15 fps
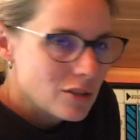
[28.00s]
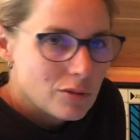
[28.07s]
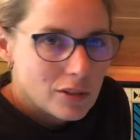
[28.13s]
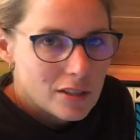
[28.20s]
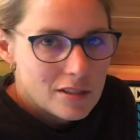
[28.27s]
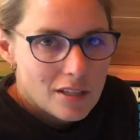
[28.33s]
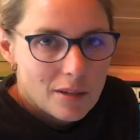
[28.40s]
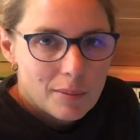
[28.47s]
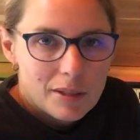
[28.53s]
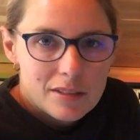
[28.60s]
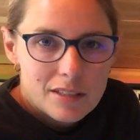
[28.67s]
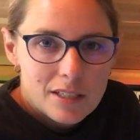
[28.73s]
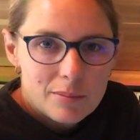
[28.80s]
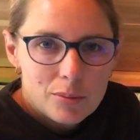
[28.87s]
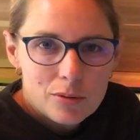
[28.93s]
doing the same
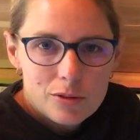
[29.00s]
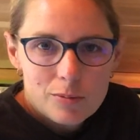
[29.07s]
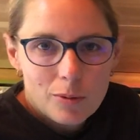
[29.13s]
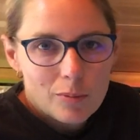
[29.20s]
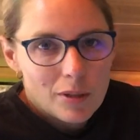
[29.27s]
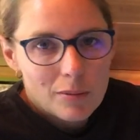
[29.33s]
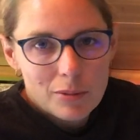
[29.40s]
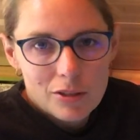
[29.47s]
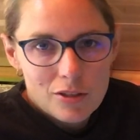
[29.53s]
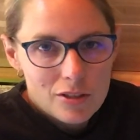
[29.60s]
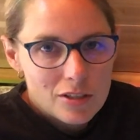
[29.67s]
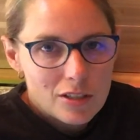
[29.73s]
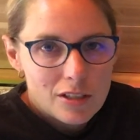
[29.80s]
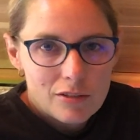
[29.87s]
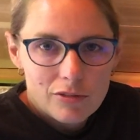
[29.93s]
examples, but maybe
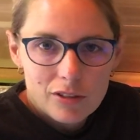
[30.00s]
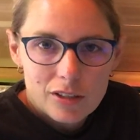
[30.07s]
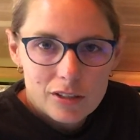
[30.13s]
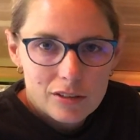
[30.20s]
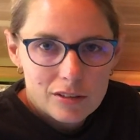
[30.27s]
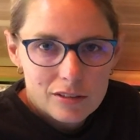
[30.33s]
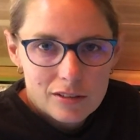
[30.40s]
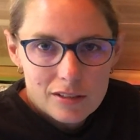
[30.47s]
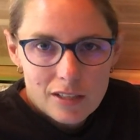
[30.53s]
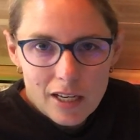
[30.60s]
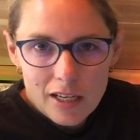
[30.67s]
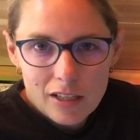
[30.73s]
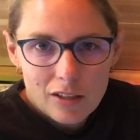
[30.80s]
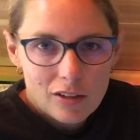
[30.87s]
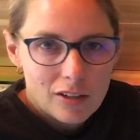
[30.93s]
just a different
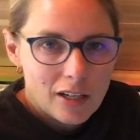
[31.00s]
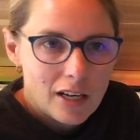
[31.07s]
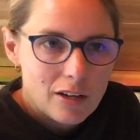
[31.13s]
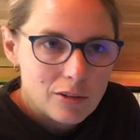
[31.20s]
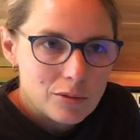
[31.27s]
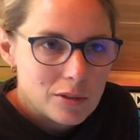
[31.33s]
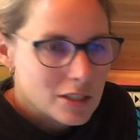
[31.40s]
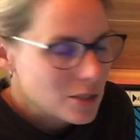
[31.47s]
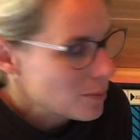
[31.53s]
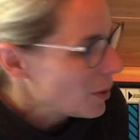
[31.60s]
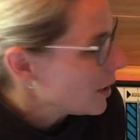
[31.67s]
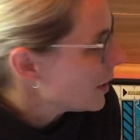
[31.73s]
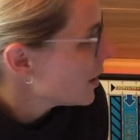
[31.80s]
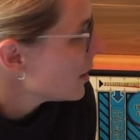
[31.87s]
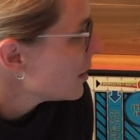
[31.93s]
take on how to
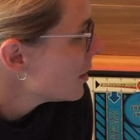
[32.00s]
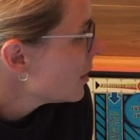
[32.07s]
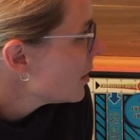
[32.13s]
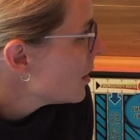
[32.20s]
explain it.